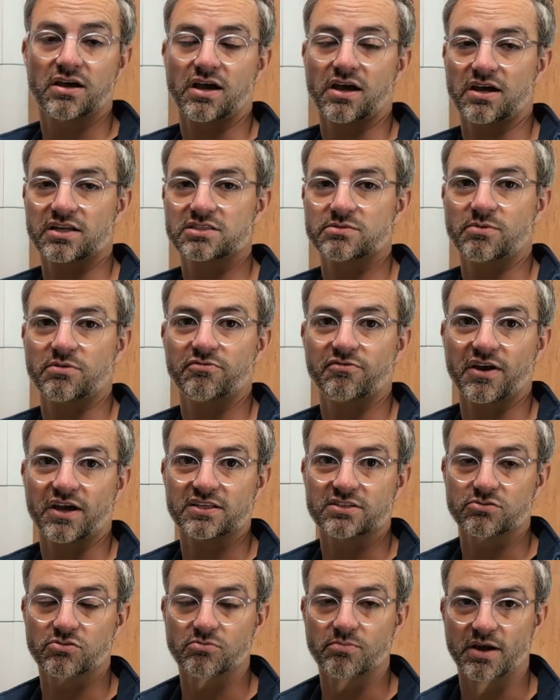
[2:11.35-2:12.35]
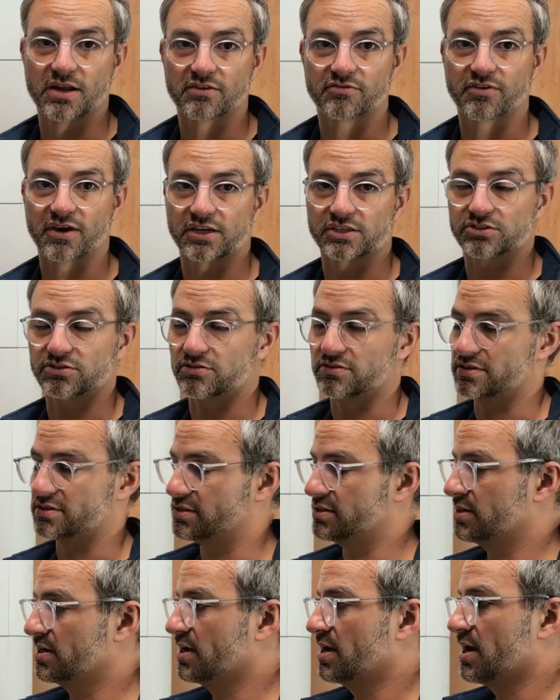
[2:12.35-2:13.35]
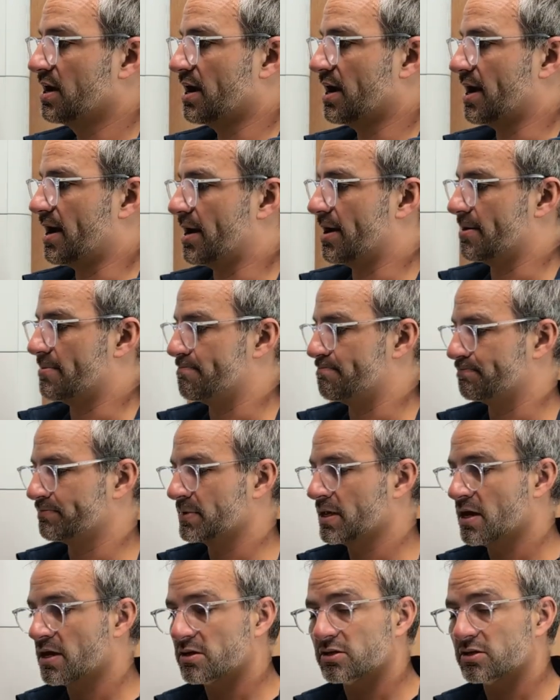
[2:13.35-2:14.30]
uh, to be fair to all manufacturers. Um,